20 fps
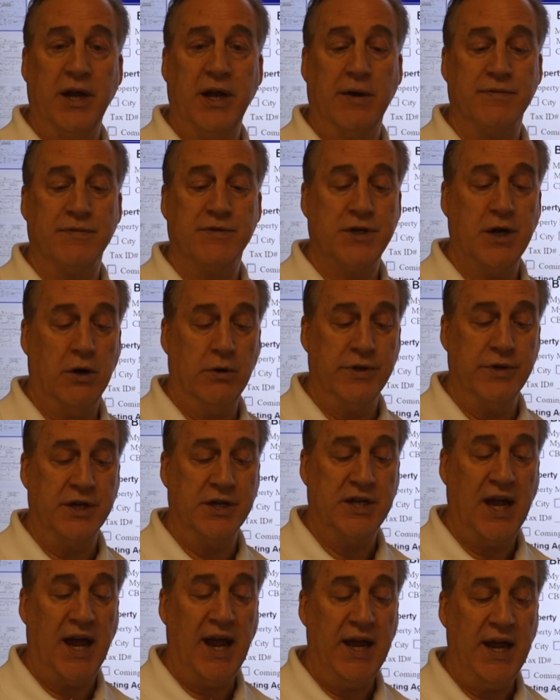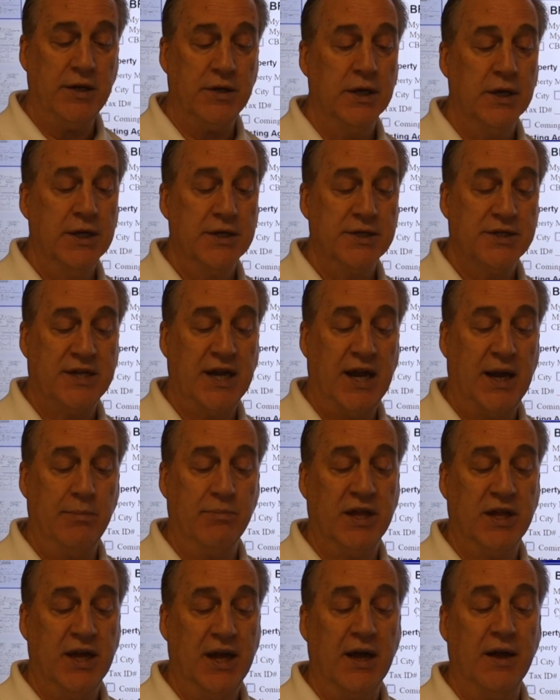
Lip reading: If so, the date, same thing.